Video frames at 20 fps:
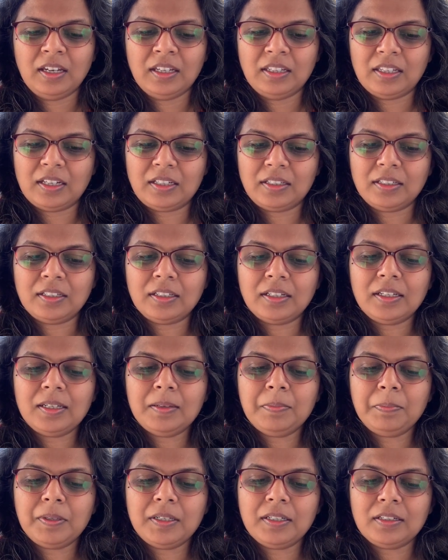that
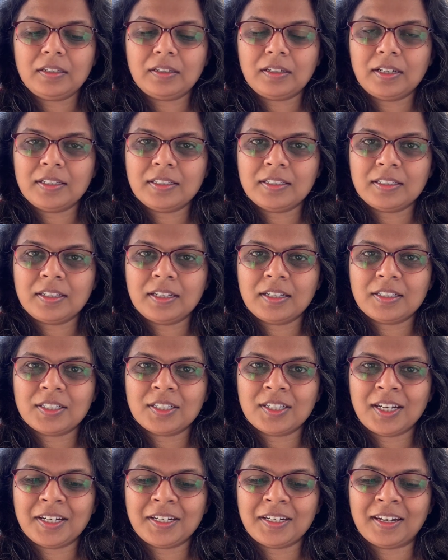creepy train
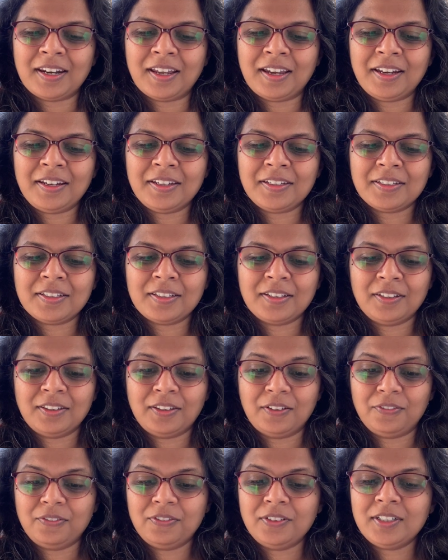station at night,
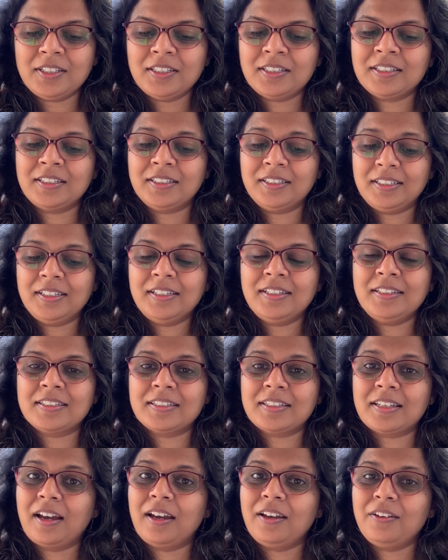the first
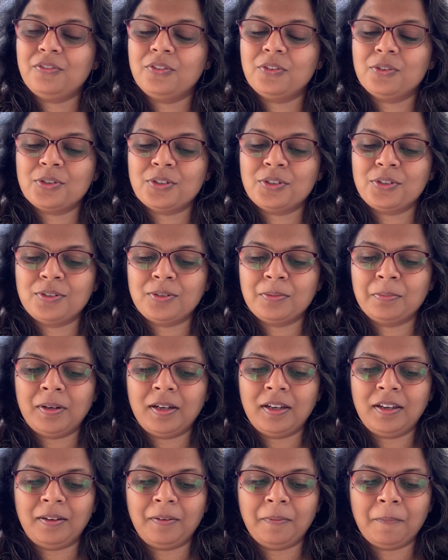jeans I forced you to
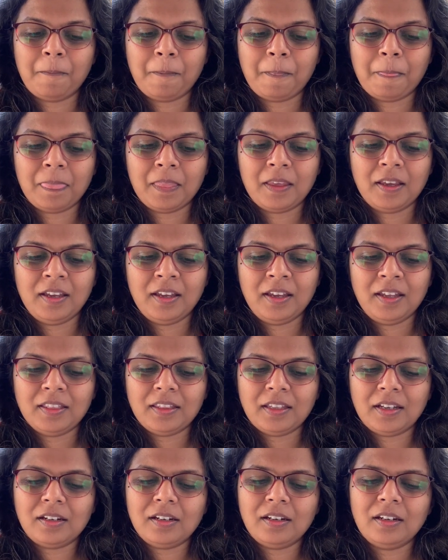buy,
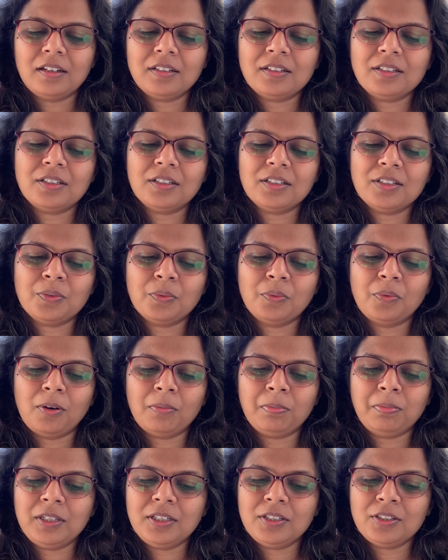that luscious
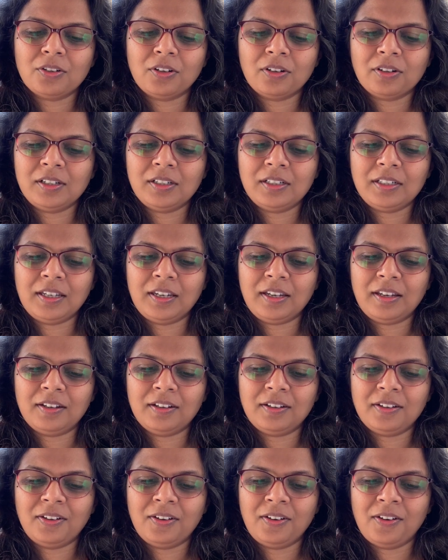wobbly chocolate cake,
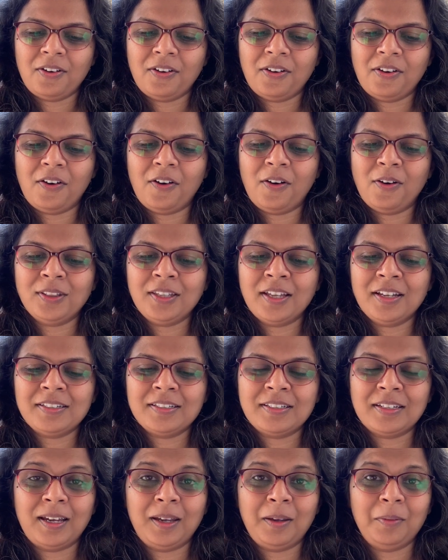or that
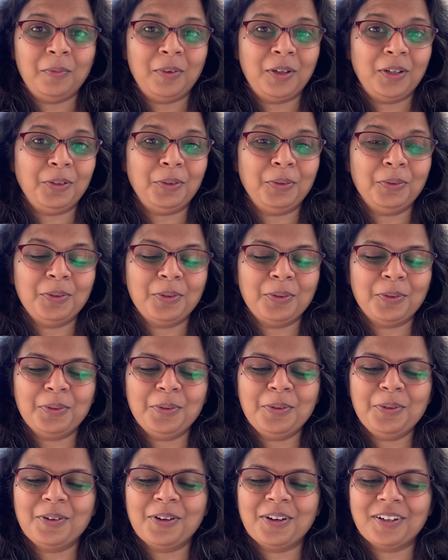time when you know
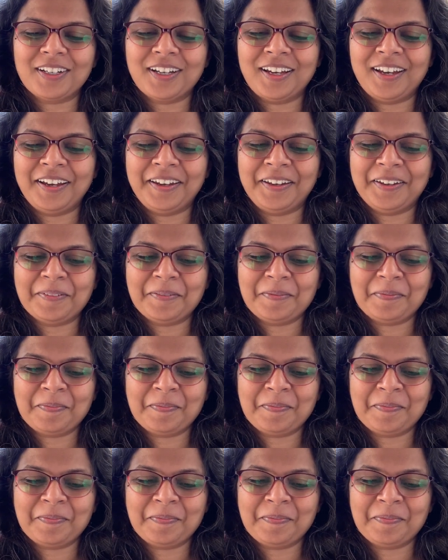who got high.